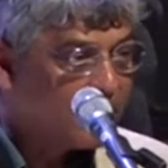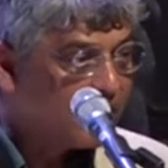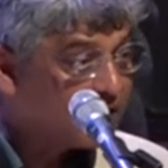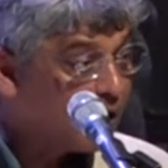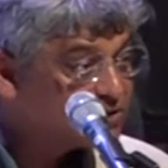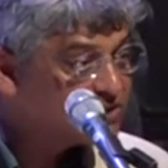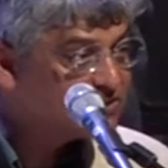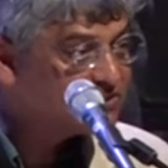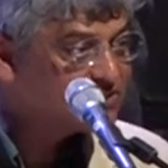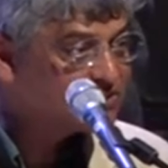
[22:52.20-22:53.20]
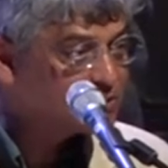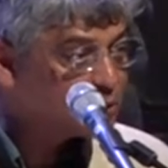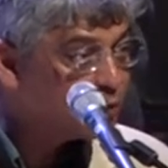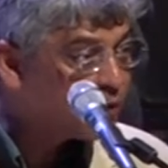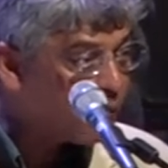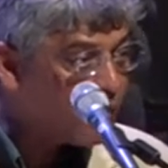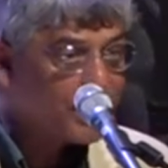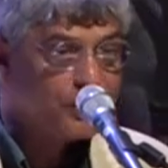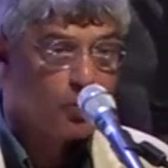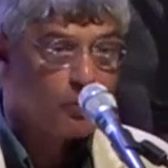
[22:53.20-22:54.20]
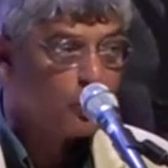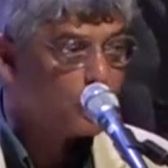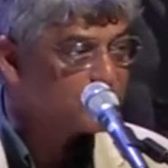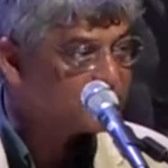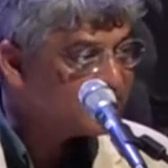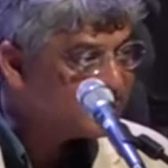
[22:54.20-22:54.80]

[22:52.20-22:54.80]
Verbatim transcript: uh, councils who require your reports,